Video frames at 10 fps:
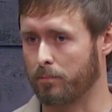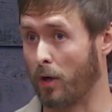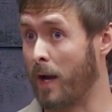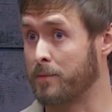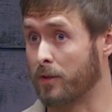
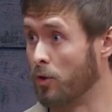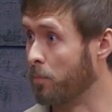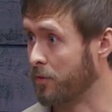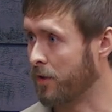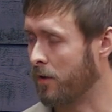perhaps a
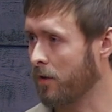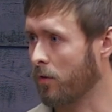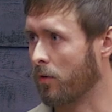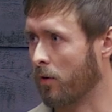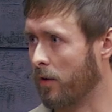Cooper's hawk
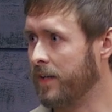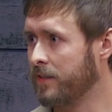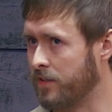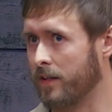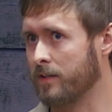or, or
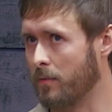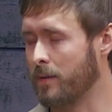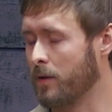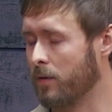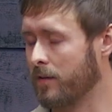eating chickens,
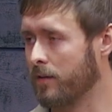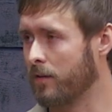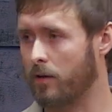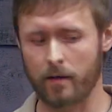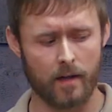maybe a
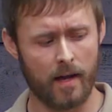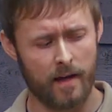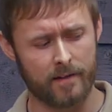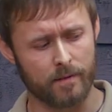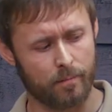red-tailed hawk,
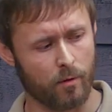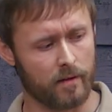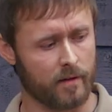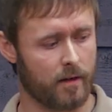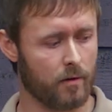it's
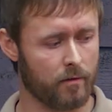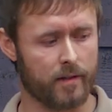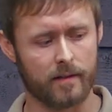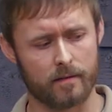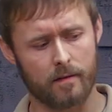important to know
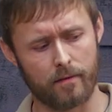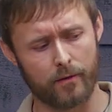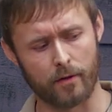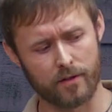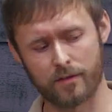that
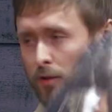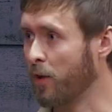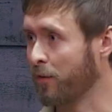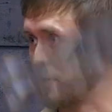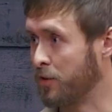they're just
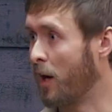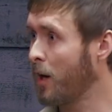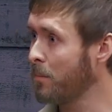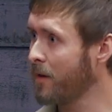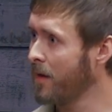doing their
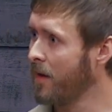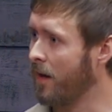job.